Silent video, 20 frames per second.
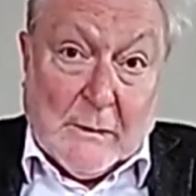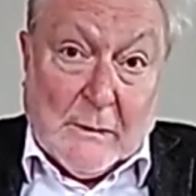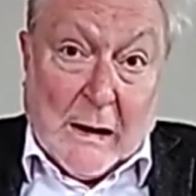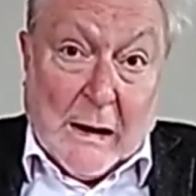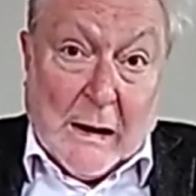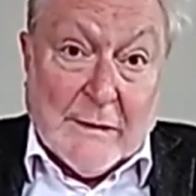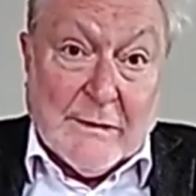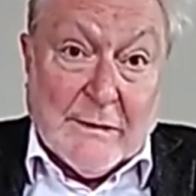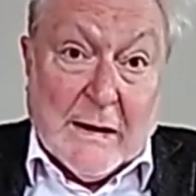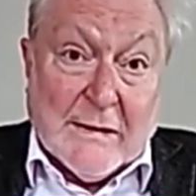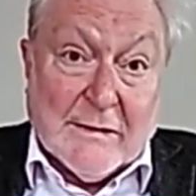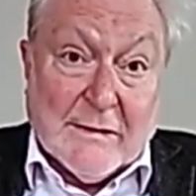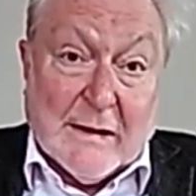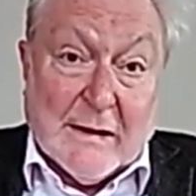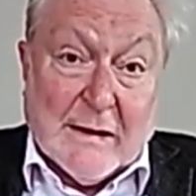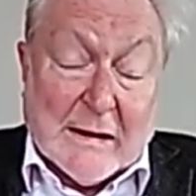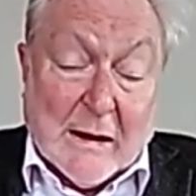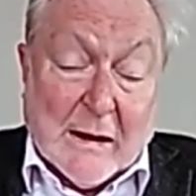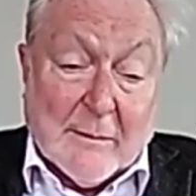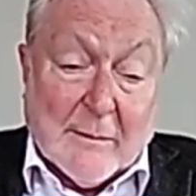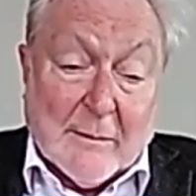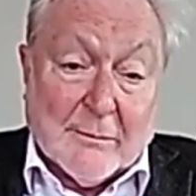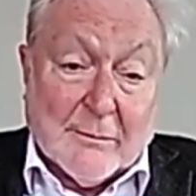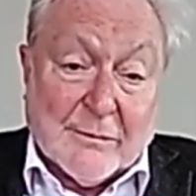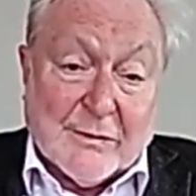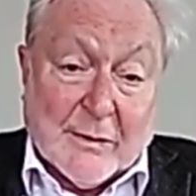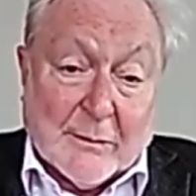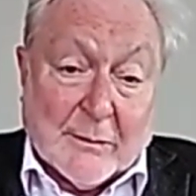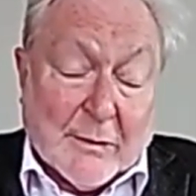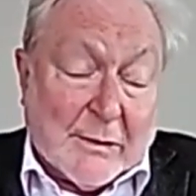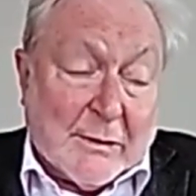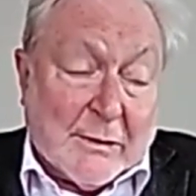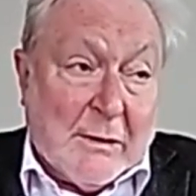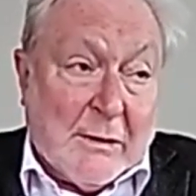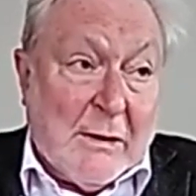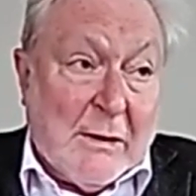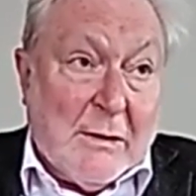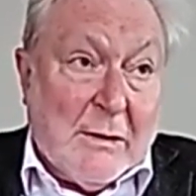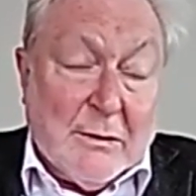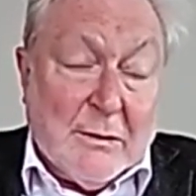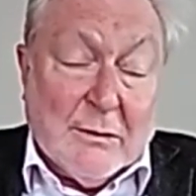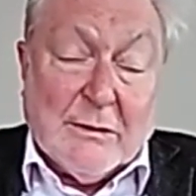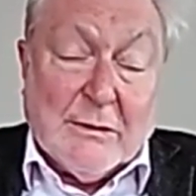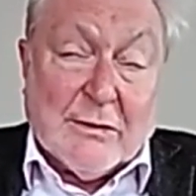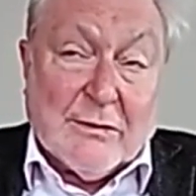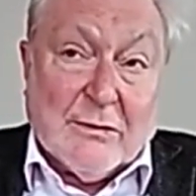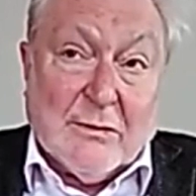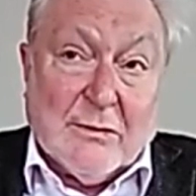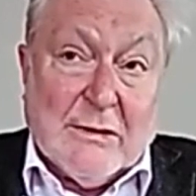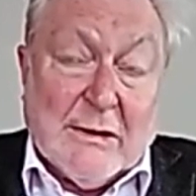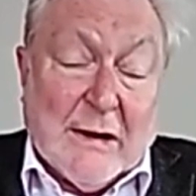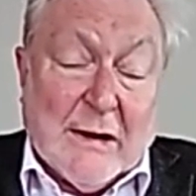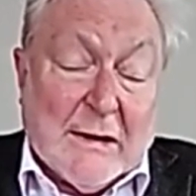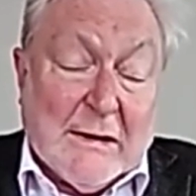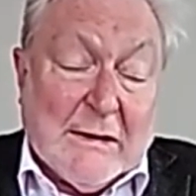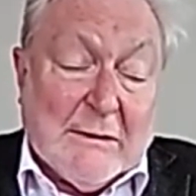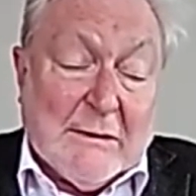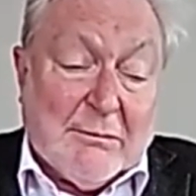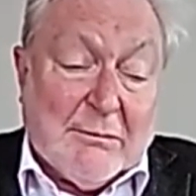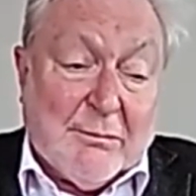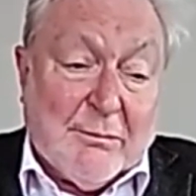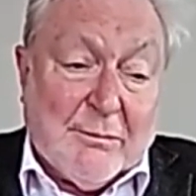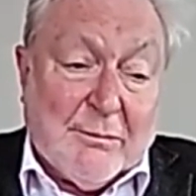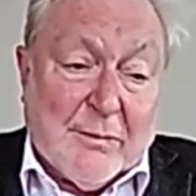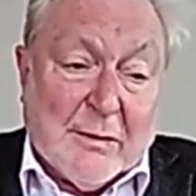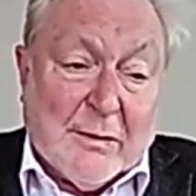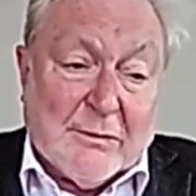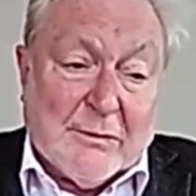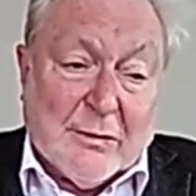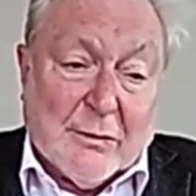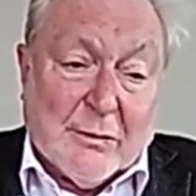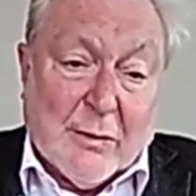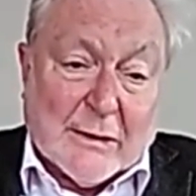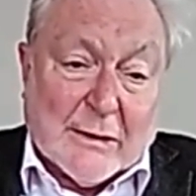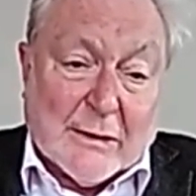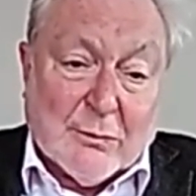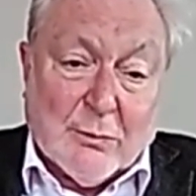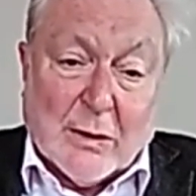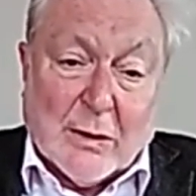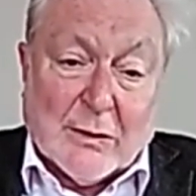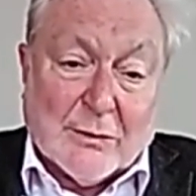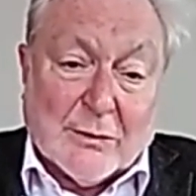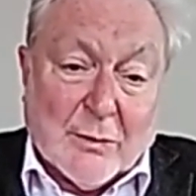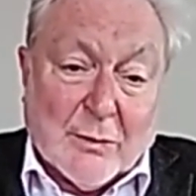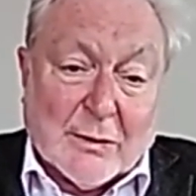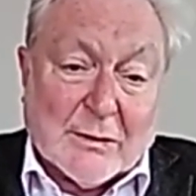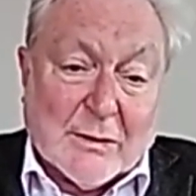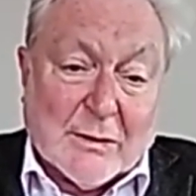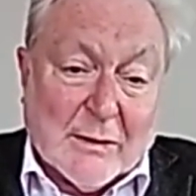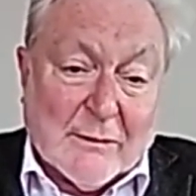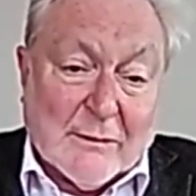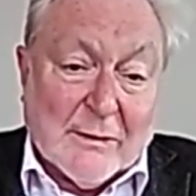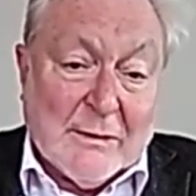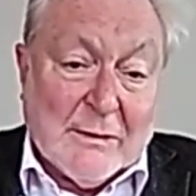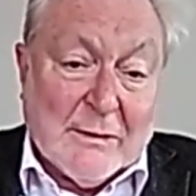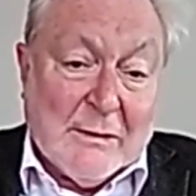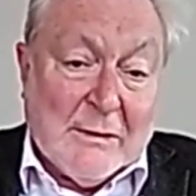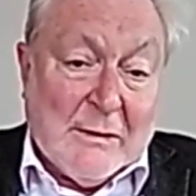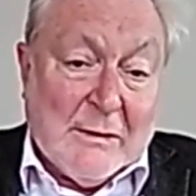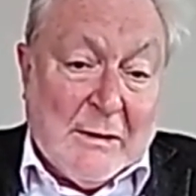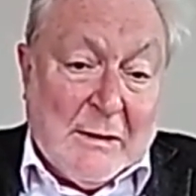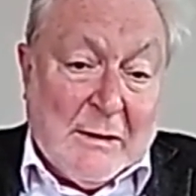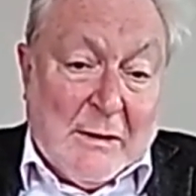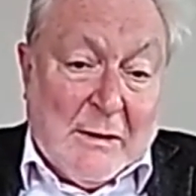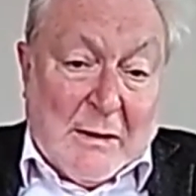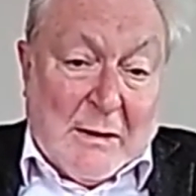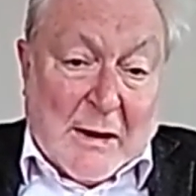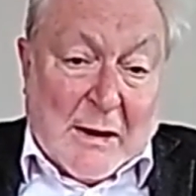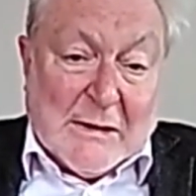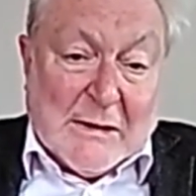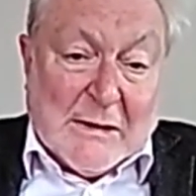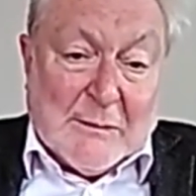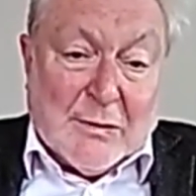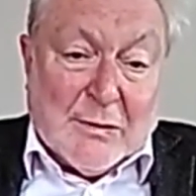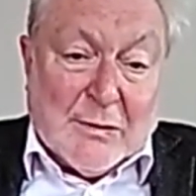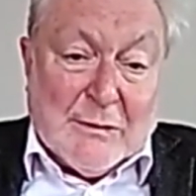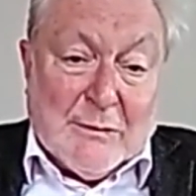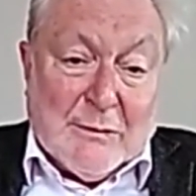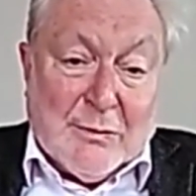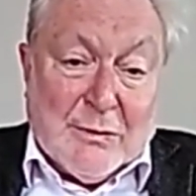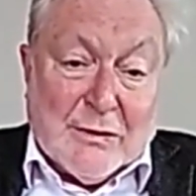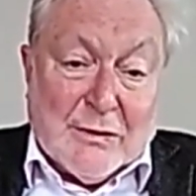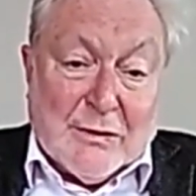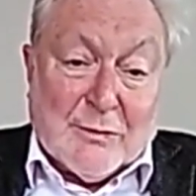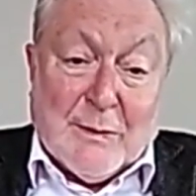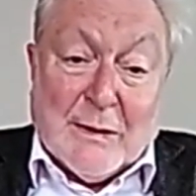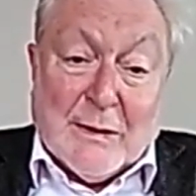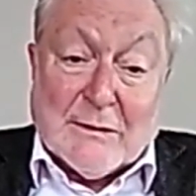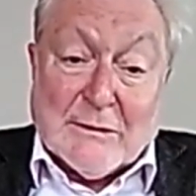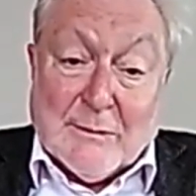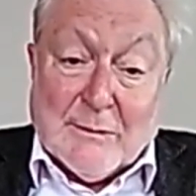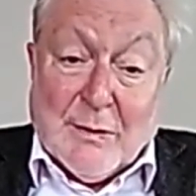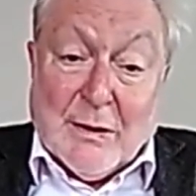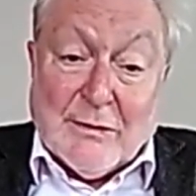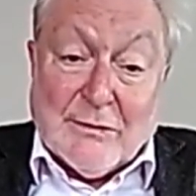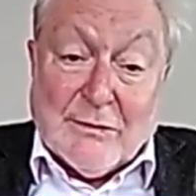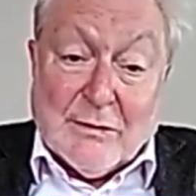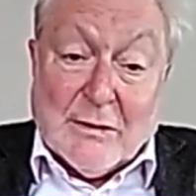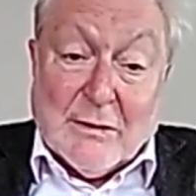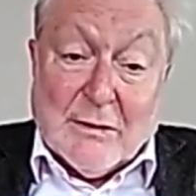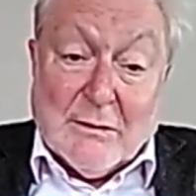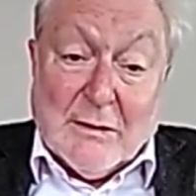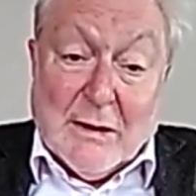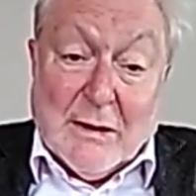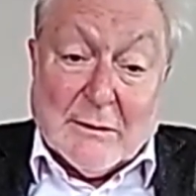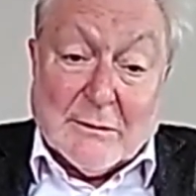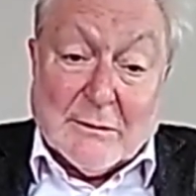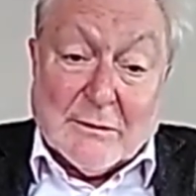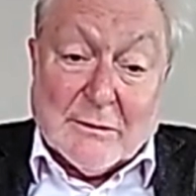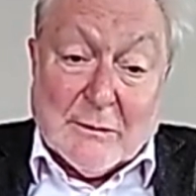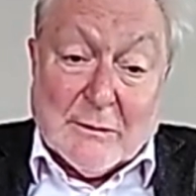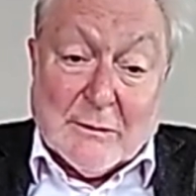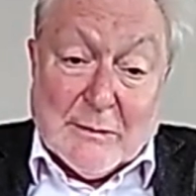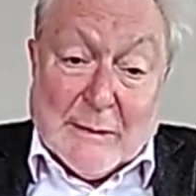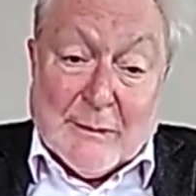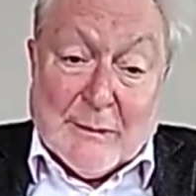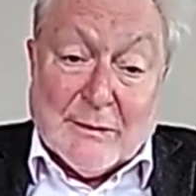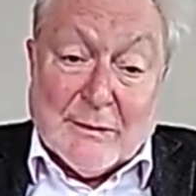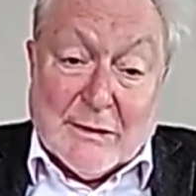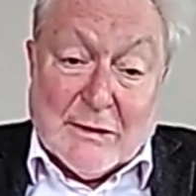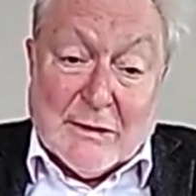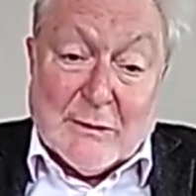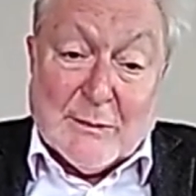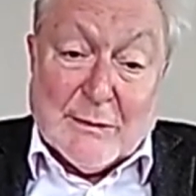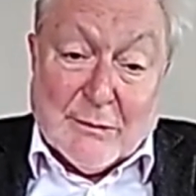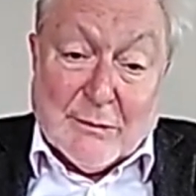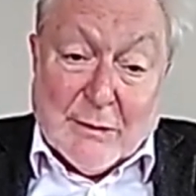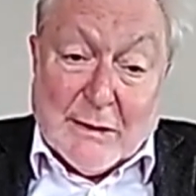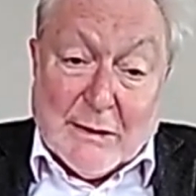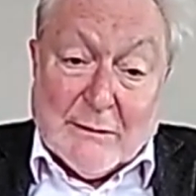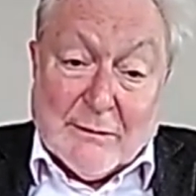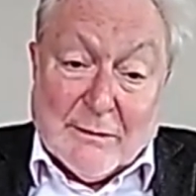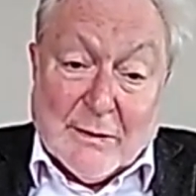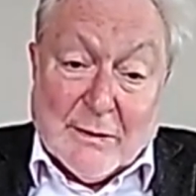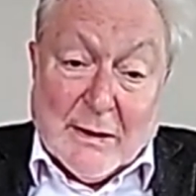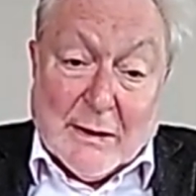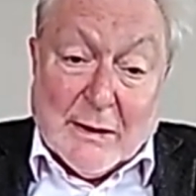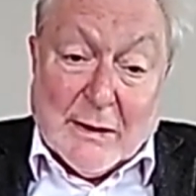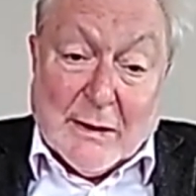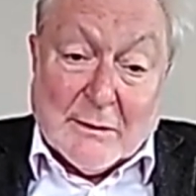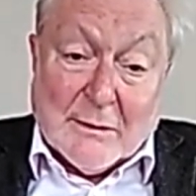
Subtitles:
and they come someone who doesn't need any direct one-to-one cover, anybody would expect the price to go down. So people need to be ready for that.